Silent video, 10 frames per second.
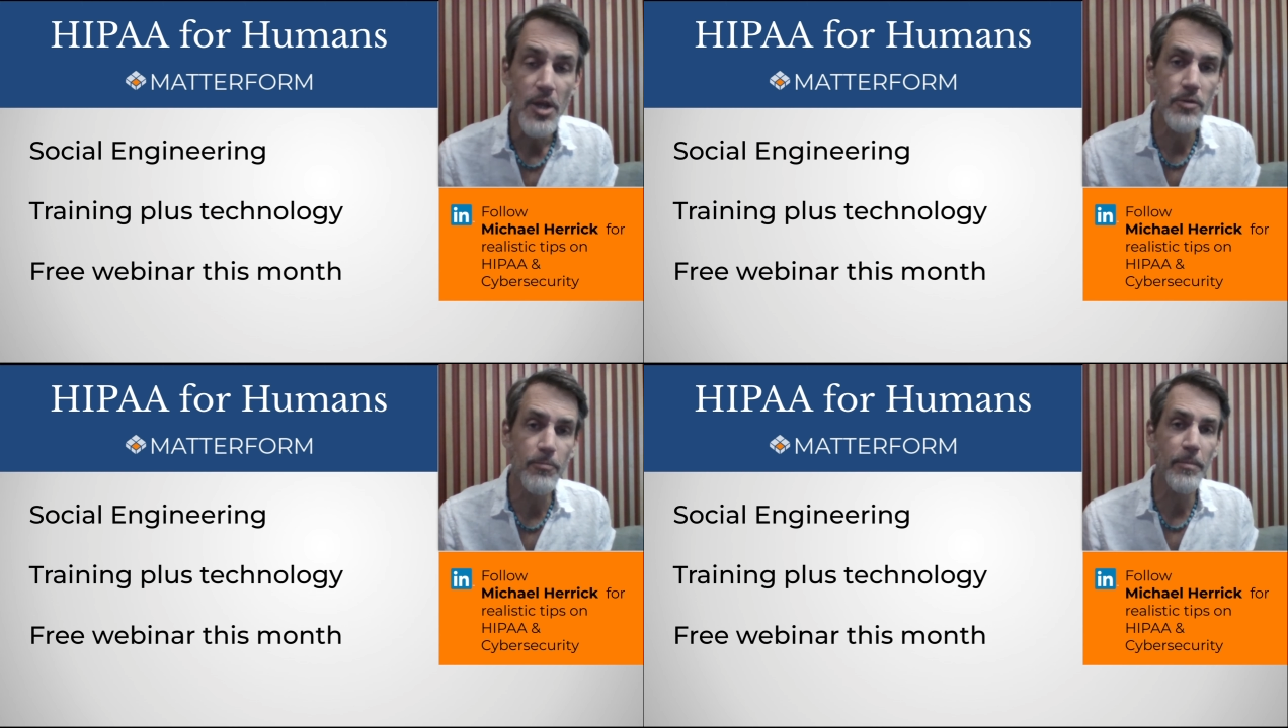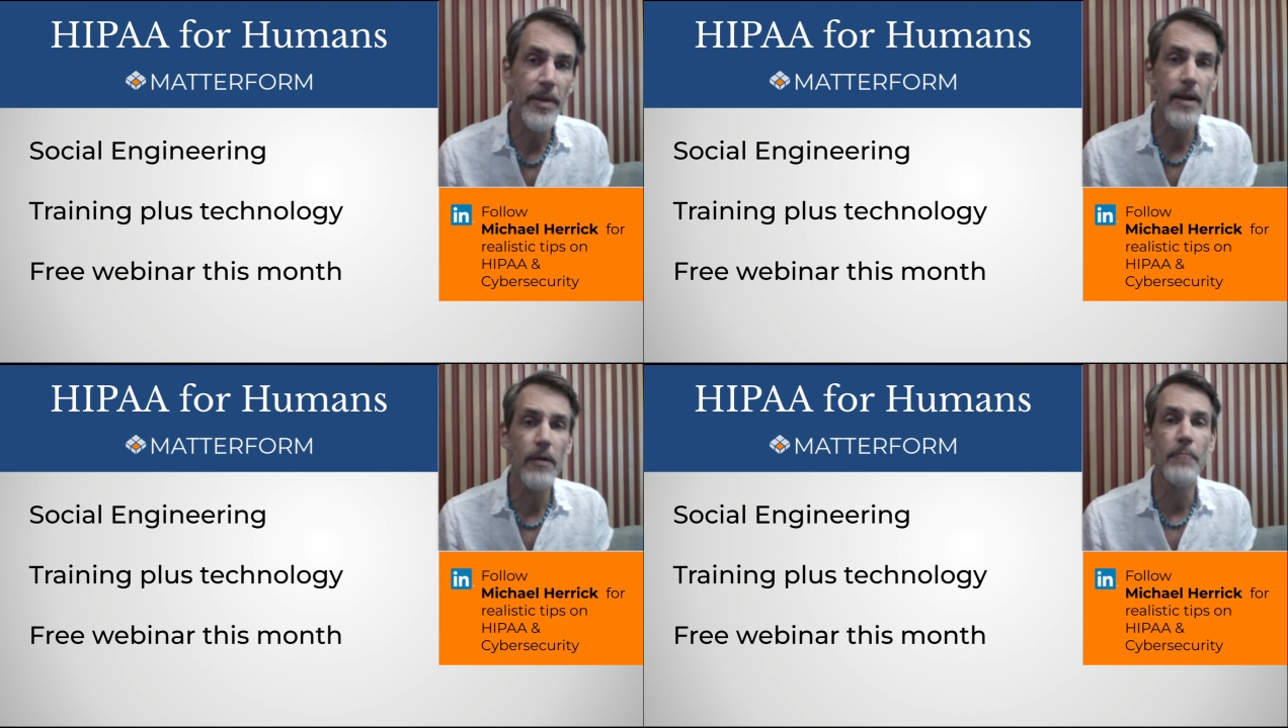to
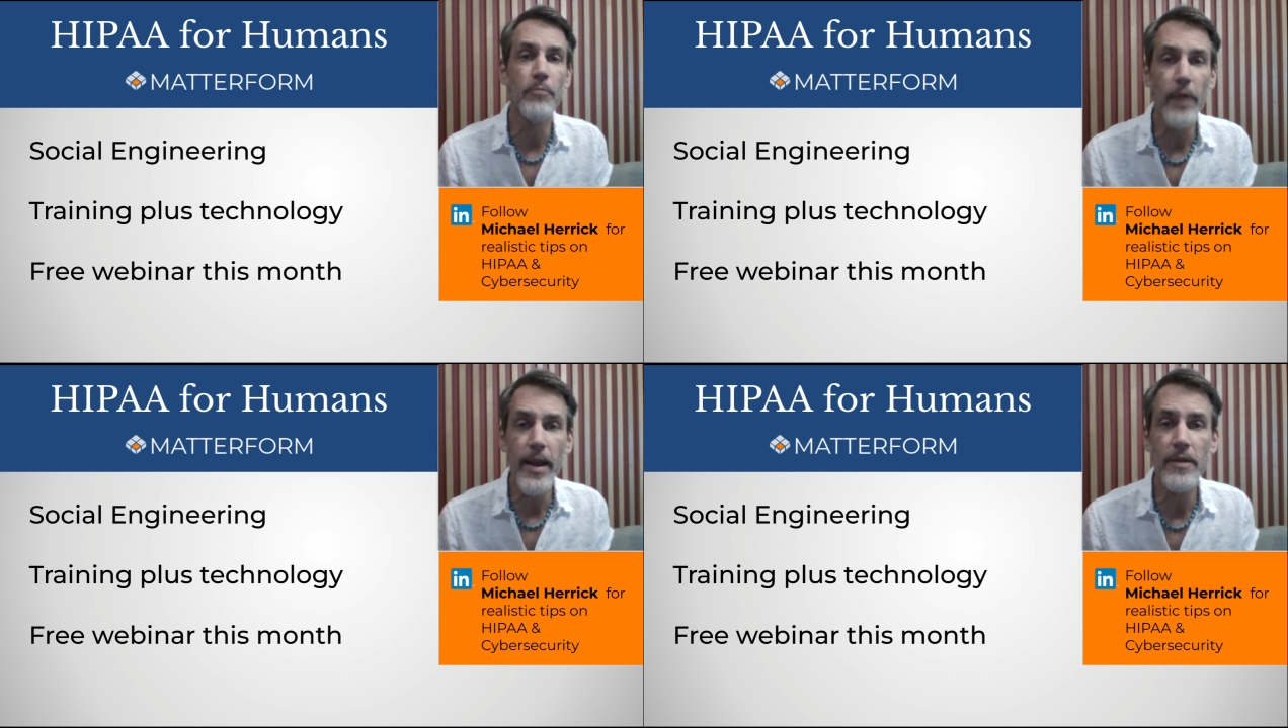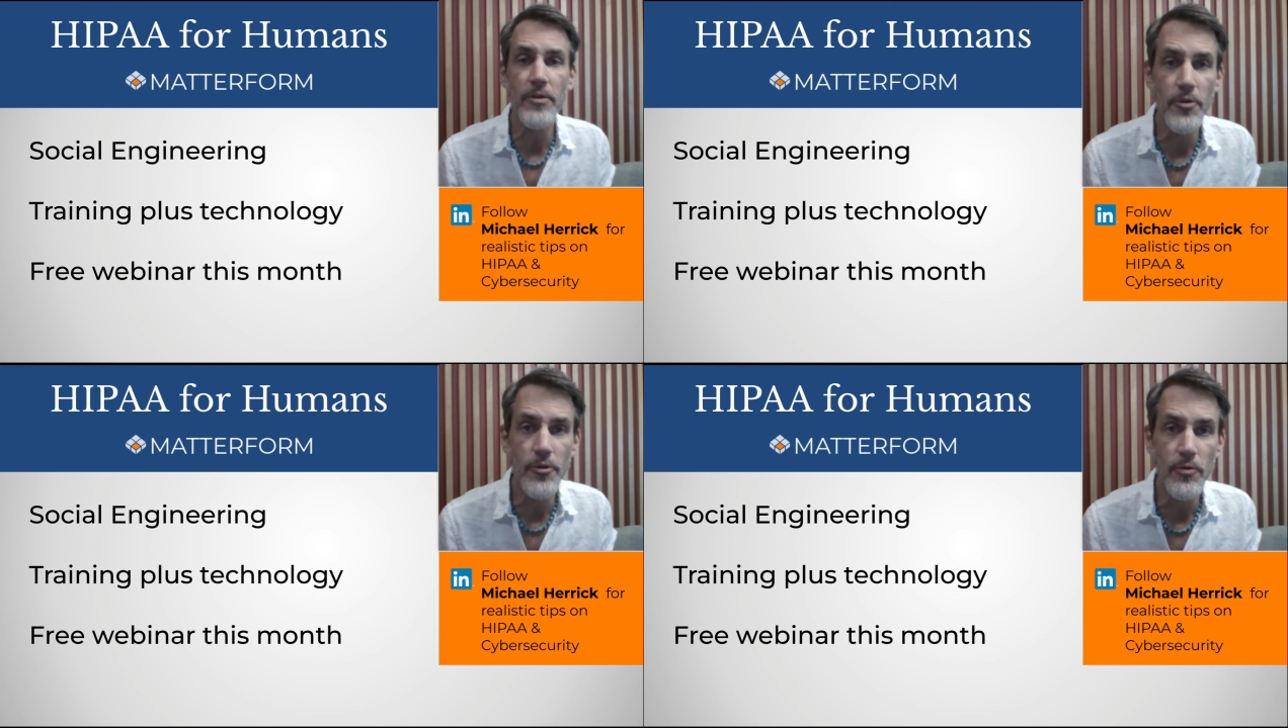prepare a
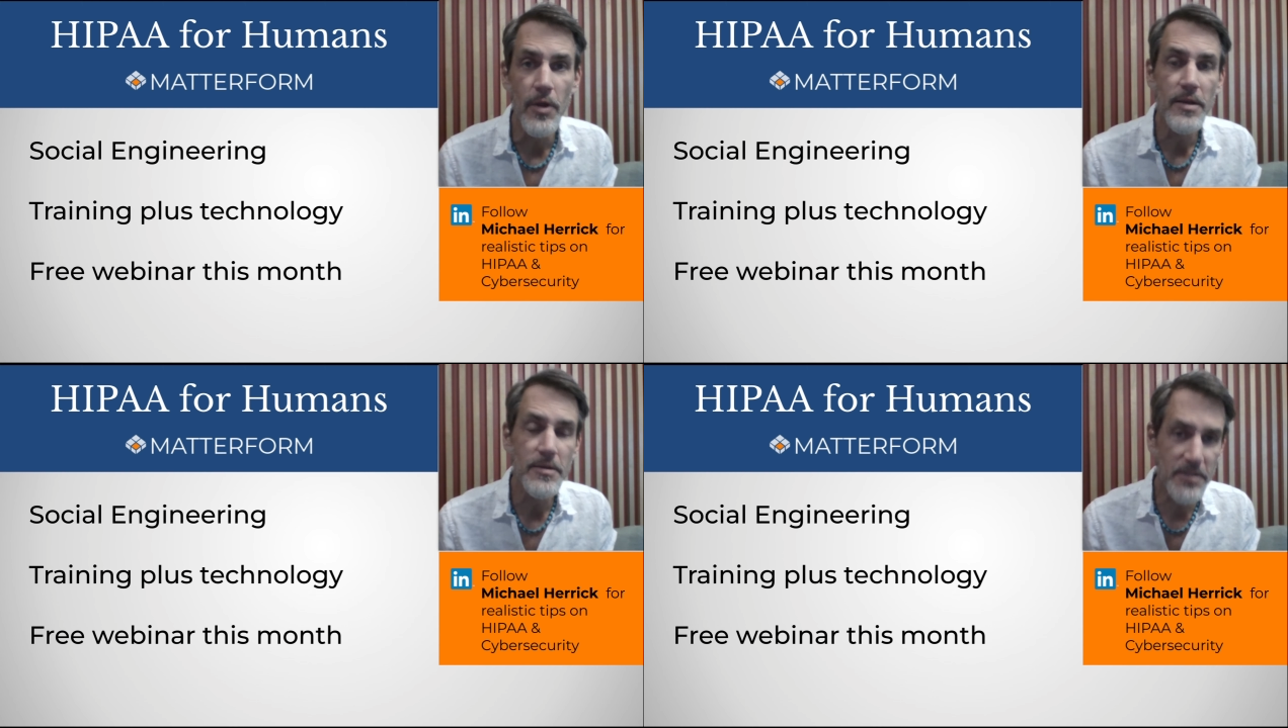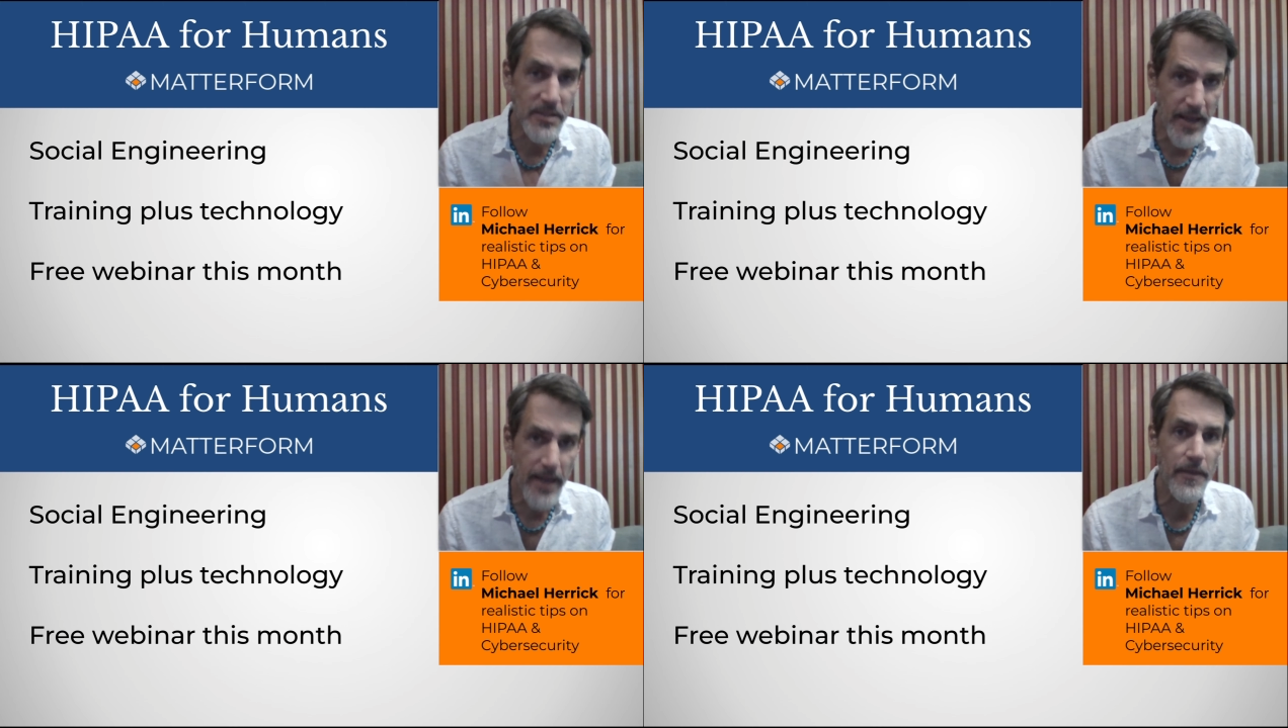brand new
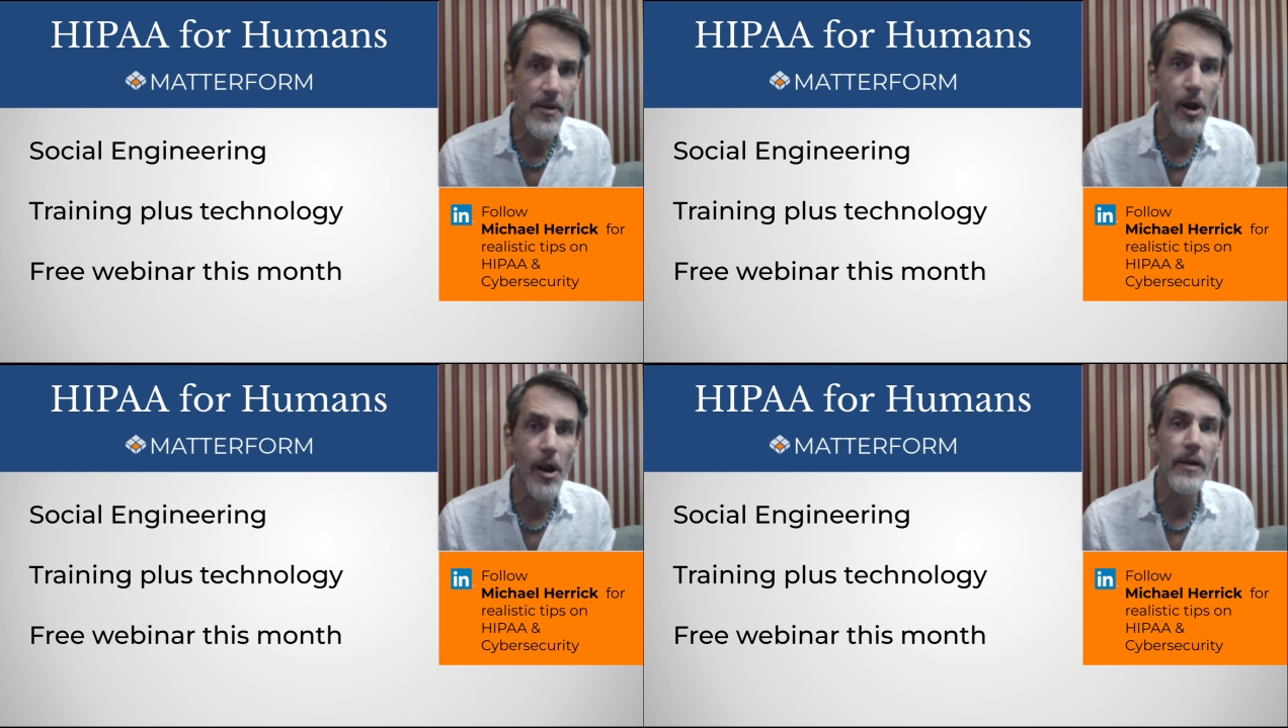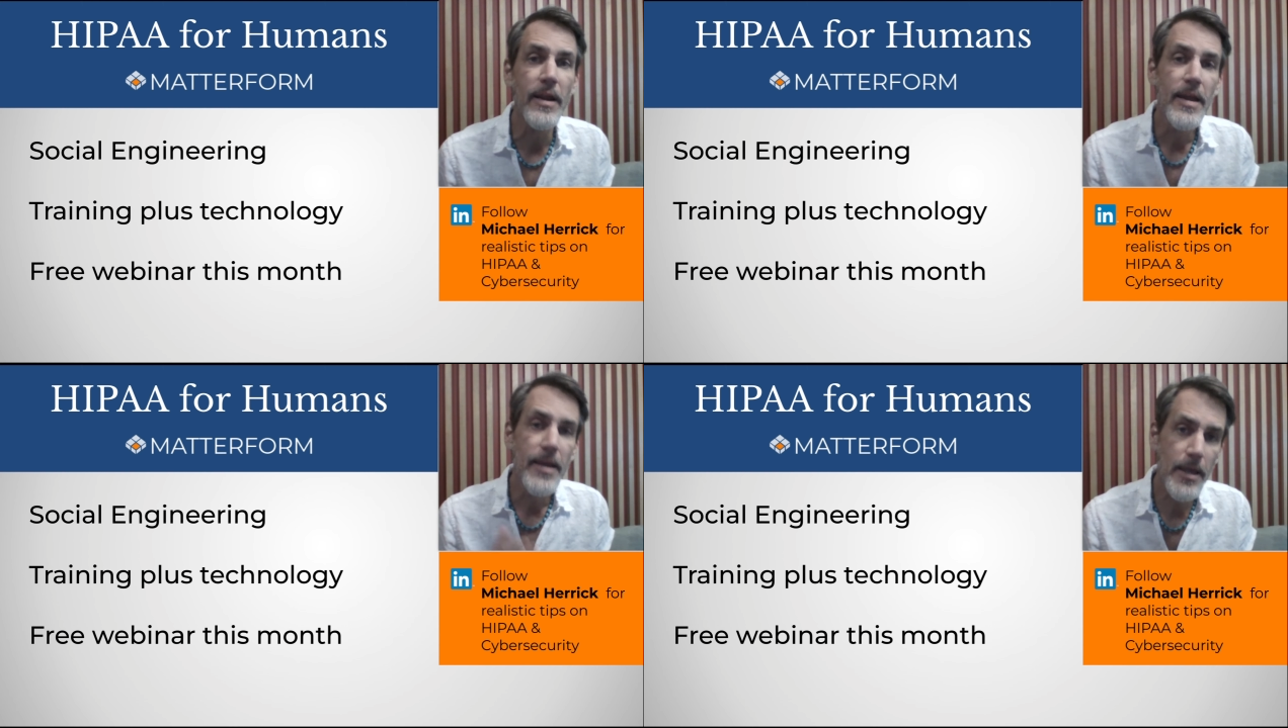
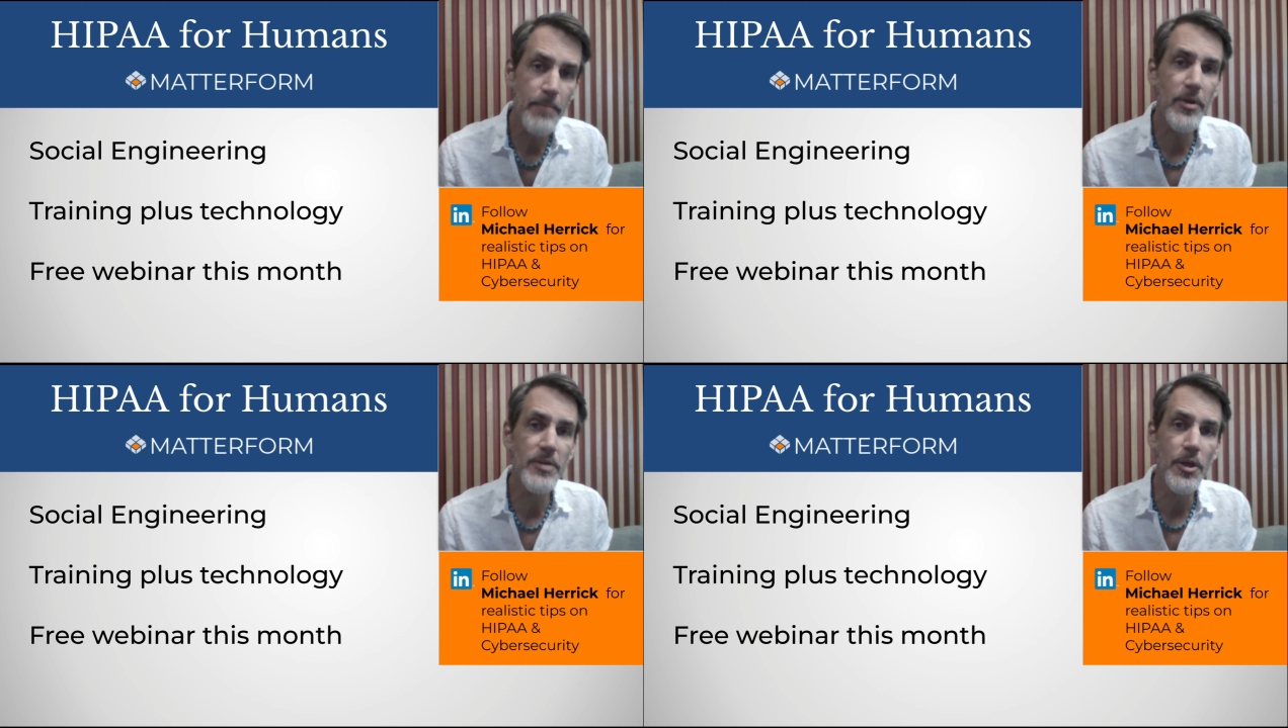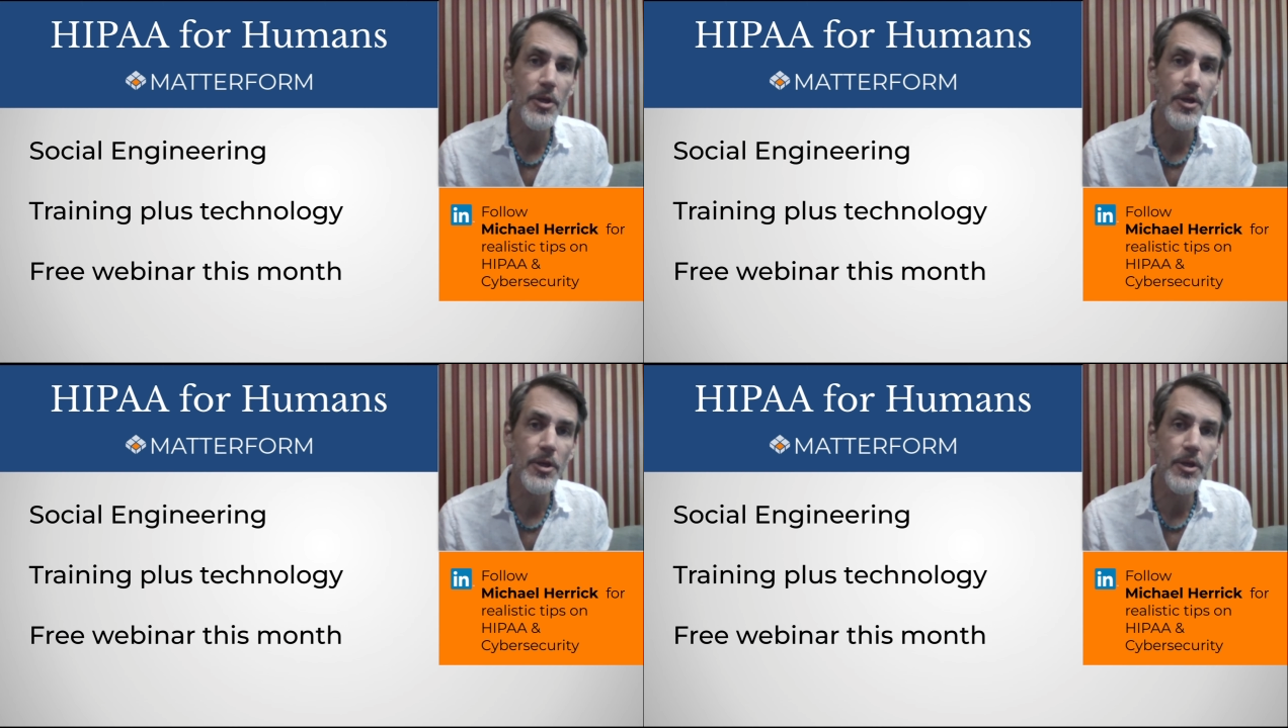state-of-the-art HIPAA